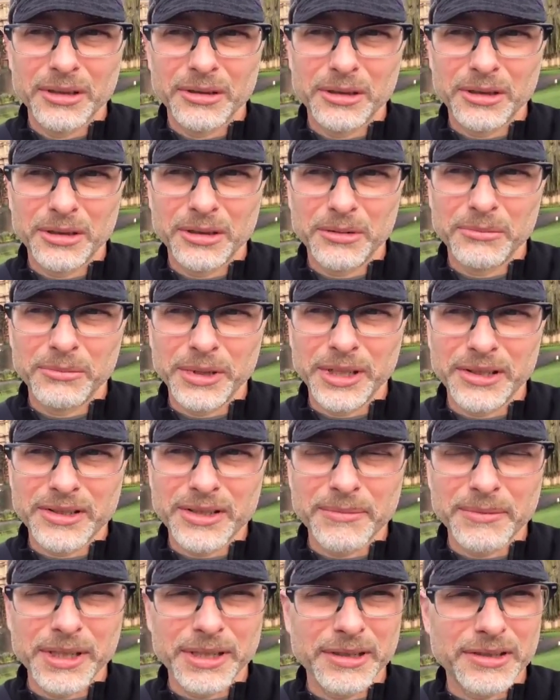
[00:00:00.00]
but it's
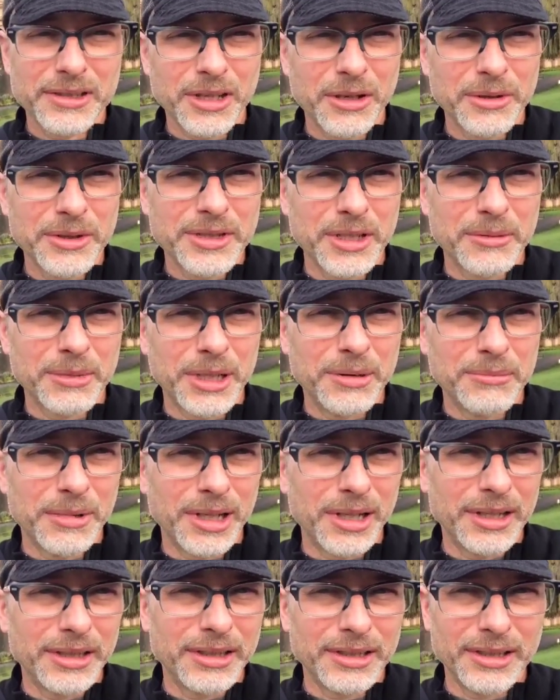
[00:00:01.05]
something that's always on my
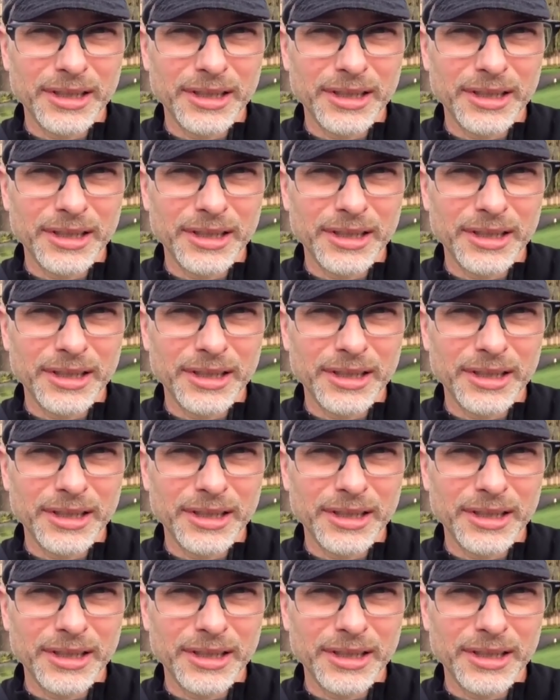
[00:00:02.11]
mind.